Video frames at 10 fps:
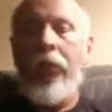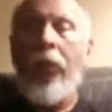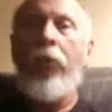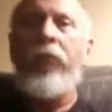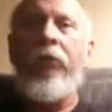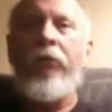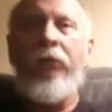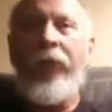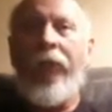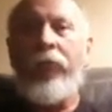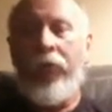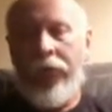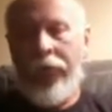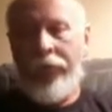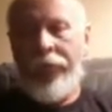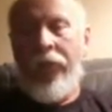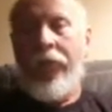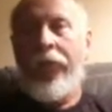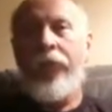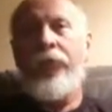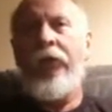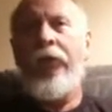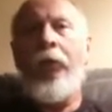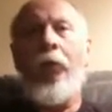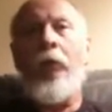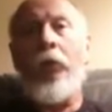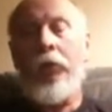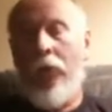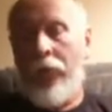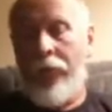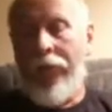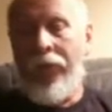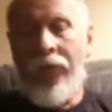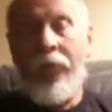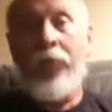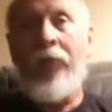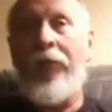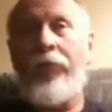Hello, Tennessee Patriot here. In this video I want to talk about another of my